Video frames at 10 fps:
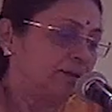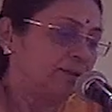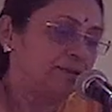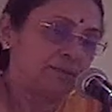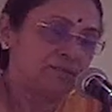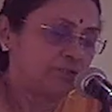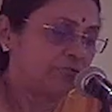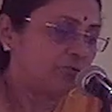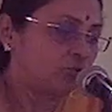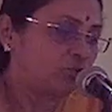it's in
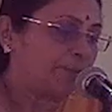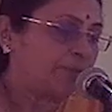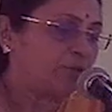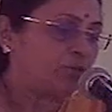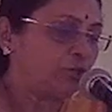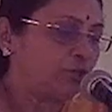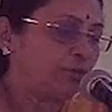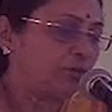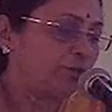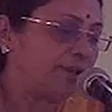the 4th chapter,
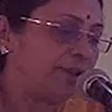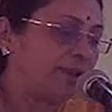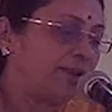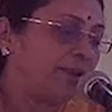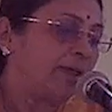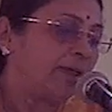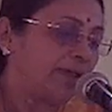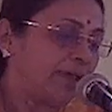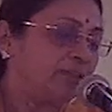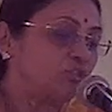21 to 39,
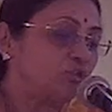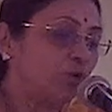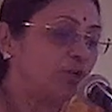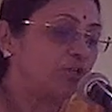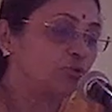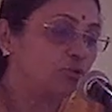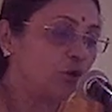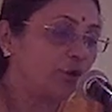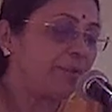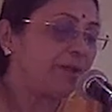again, the soil should
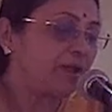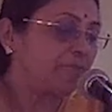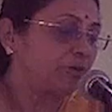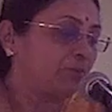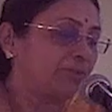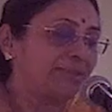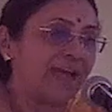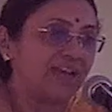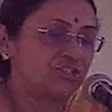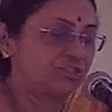not be covered with
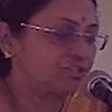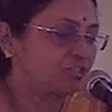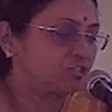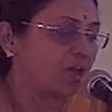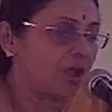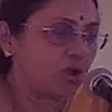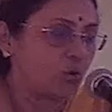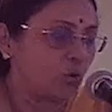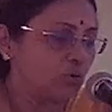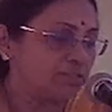ashes,
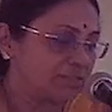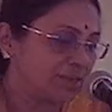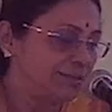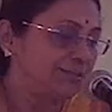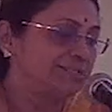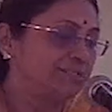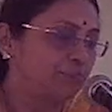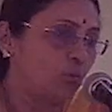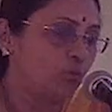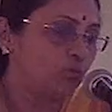charcoal, skulls,
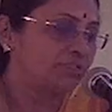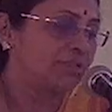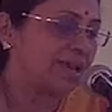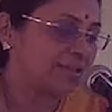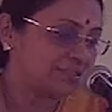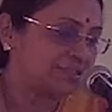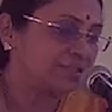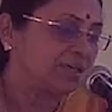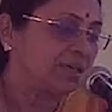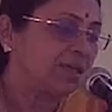bones,
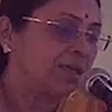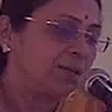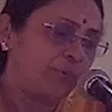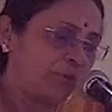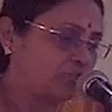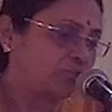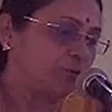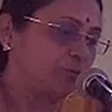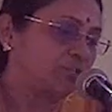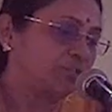husks, pointed
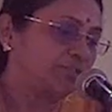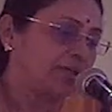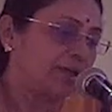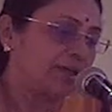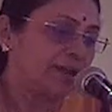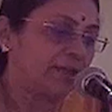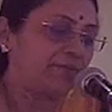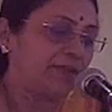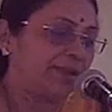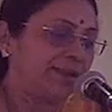objects,
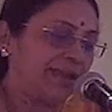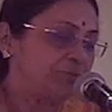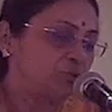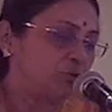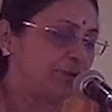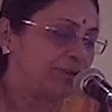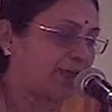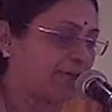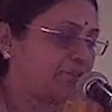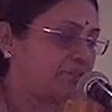gravel and limestone and
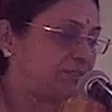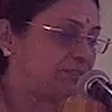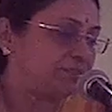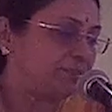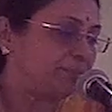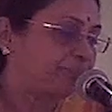cavities.